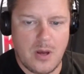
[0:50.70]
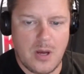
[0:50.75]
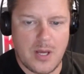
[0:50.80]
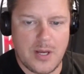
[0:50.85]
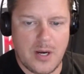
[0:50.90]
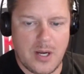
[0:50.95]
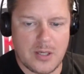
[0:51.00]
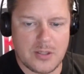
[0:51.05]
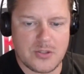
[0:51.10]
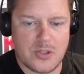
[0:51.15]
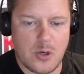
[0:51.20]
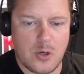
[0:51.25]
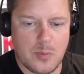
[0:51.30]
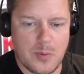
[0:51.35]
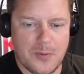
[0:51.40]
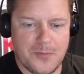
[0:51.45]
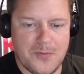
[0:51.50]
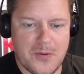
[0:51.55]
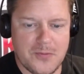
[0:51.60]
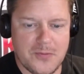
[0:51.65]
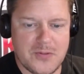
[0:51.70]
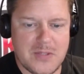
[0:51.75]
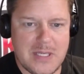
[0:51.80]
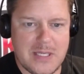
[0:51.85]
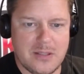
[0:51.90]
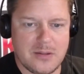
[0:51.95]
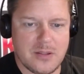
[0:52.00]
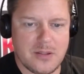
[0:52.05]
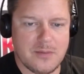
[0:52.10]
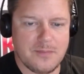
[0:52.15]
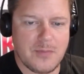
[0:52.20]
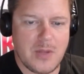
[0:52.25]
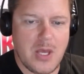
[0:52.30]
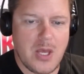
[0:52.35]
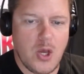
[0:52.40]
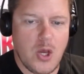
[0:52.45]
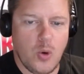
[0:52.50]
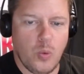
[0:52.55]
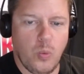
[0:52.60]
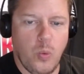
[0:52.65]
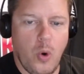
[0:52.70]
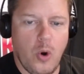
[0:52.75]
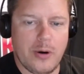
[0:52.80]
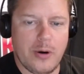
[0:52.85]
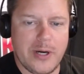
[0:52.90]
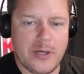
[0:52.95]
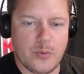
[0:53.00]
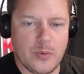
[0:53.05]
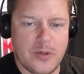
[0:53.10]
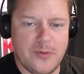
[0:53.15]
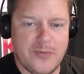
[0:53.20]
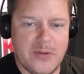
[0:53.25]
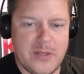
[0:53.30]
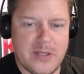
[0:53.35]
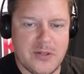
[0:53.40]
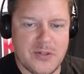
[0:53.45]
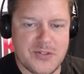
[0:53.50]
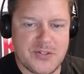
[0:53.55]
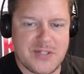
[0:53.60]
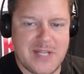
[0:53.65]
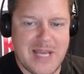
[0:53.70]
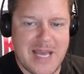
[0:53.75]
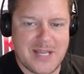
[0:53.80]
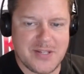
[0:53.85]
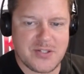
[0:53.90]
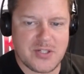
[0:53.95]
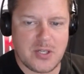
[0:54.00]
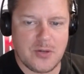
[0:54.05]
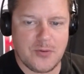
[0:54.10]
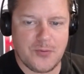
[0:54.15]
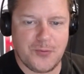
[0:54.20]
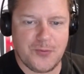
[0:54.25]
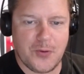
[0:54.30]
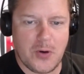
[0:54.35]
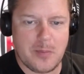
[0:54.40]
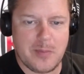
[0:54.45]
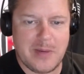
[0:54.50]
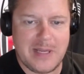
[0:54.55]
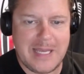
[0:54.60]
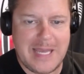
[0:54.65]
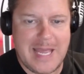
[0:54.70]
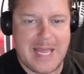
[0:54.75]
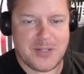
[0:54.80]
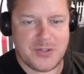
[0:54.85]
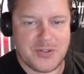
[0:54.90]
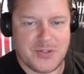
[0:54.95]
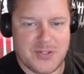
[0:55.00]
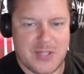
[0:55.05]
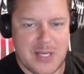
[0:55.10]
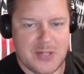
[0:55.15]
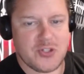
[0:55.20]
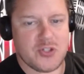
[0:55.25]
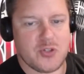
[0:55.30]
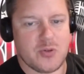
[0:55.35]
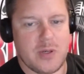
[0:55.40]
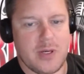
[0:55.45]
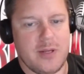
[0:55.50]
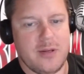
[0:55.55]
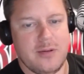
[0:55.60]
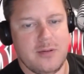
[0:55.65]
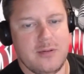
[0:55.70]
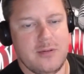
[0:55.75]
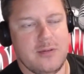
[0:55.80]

on October 15th. Warren reveals test confirming ancestry.